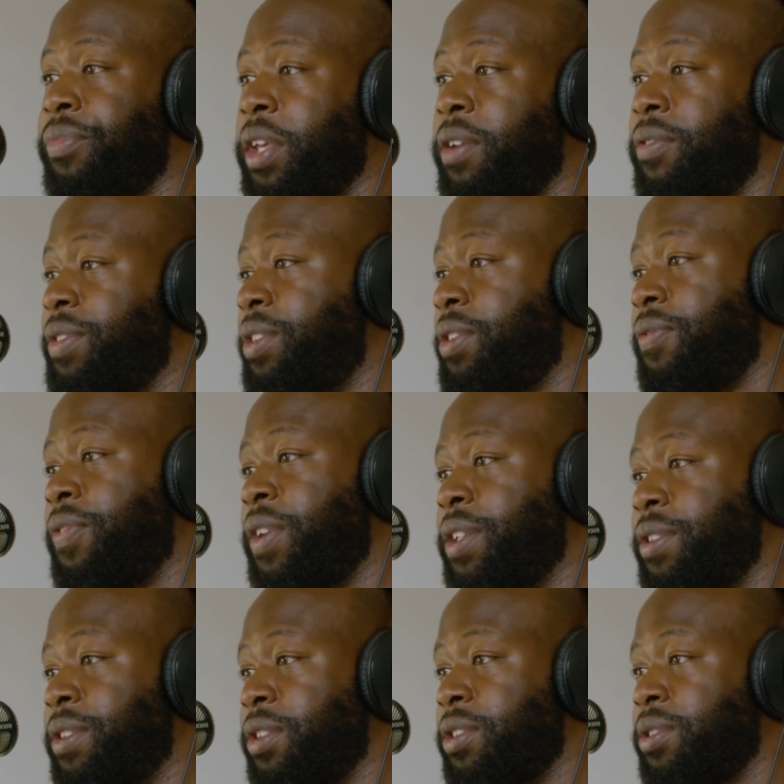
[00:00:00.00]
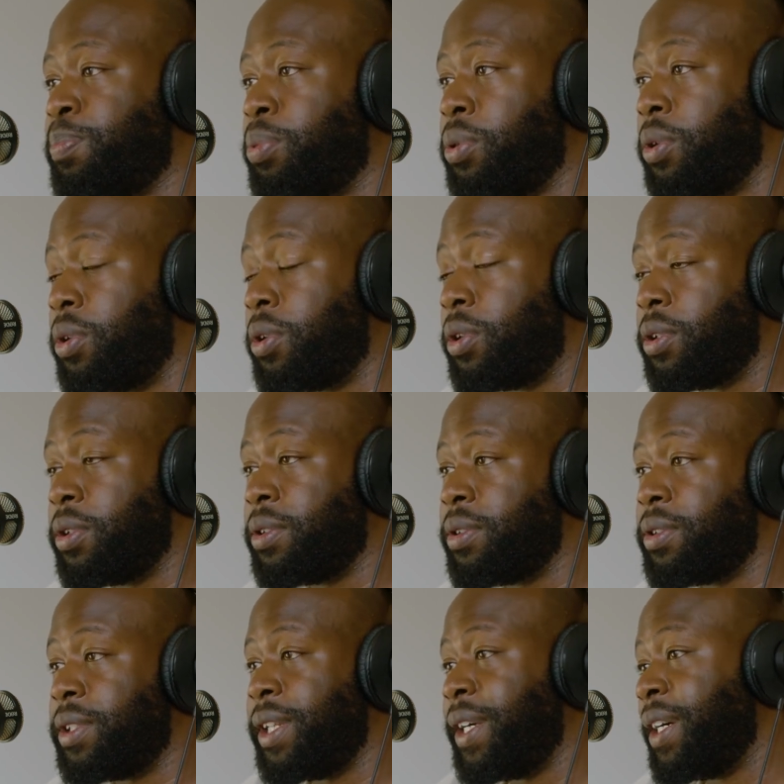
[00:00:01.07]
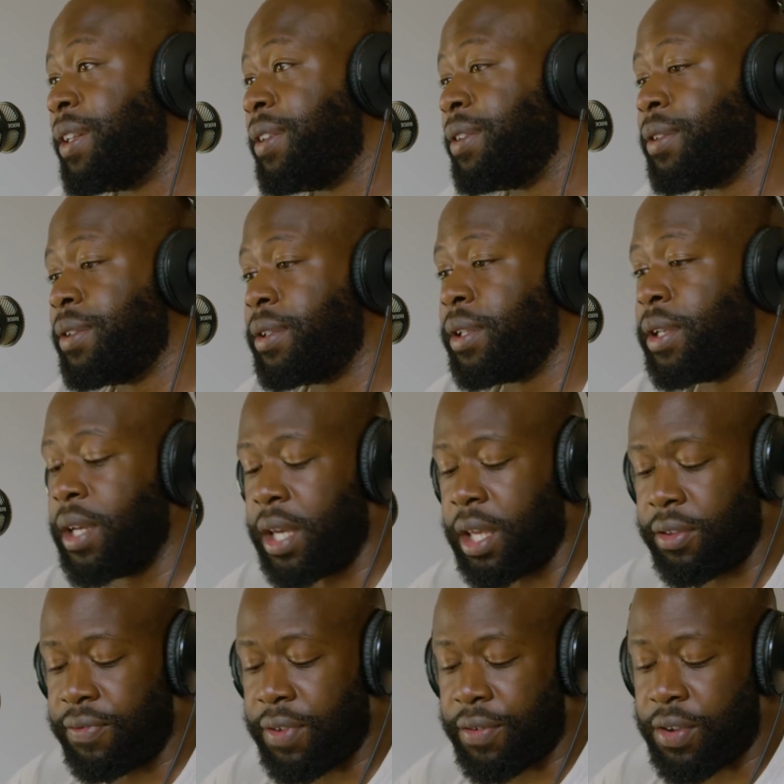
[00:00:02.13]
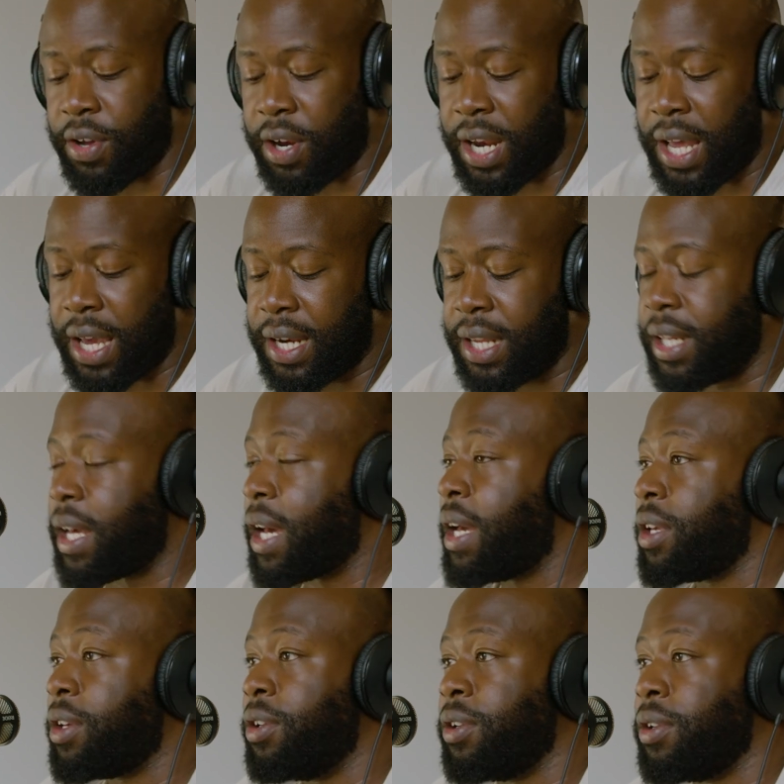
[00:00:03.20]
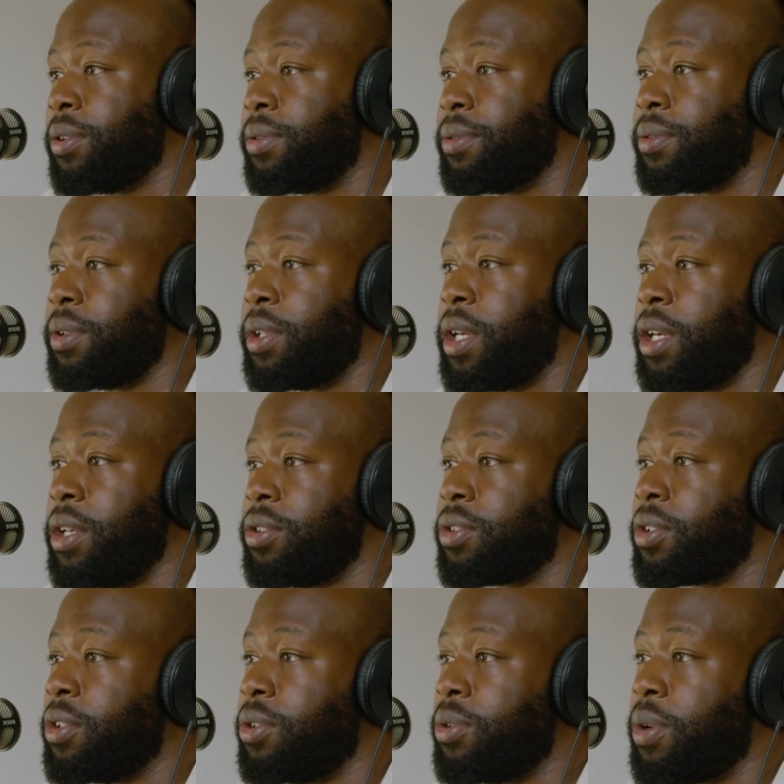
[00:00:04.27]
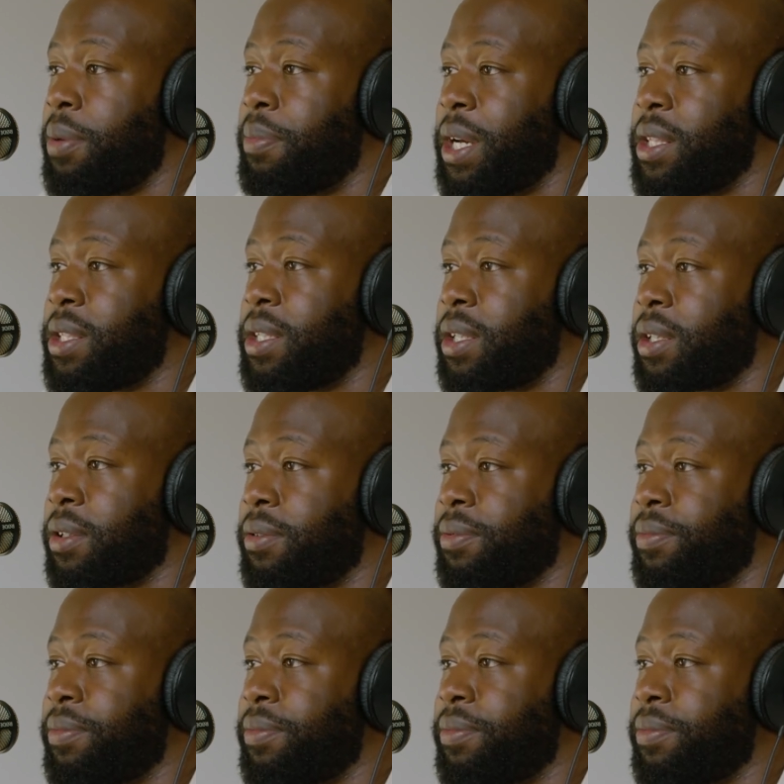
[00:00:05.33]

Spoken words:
If his defense is poor, then it's very unlikely that he's gonna do a mad thing.